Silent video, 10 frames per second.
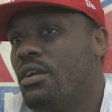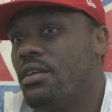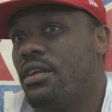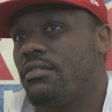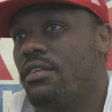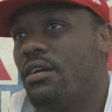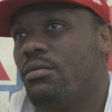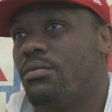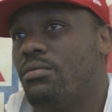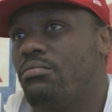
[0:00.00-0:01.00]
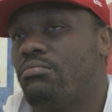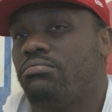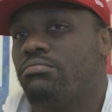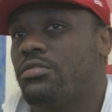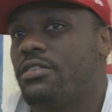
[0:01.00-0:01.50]
Yes, I'll,
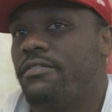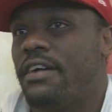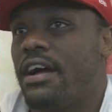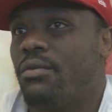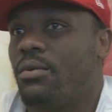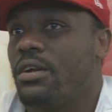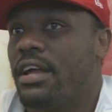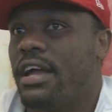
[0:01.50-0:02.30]
it's a fight I want to